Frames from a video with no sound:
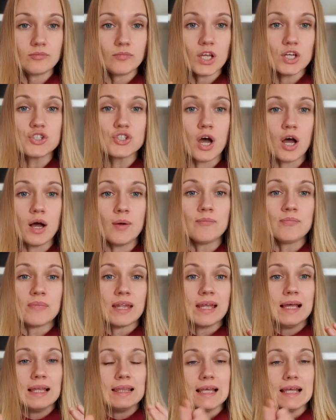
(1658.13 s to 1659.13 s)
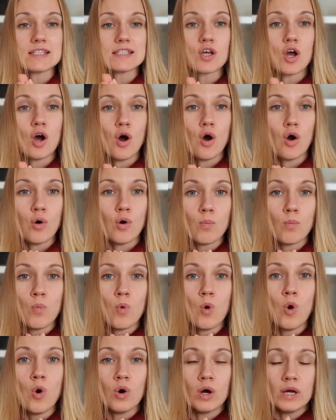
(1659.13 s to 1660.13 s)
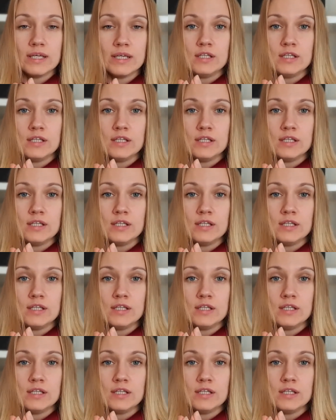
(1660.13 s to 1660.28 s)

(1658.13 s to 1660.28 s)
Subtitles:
So let's go more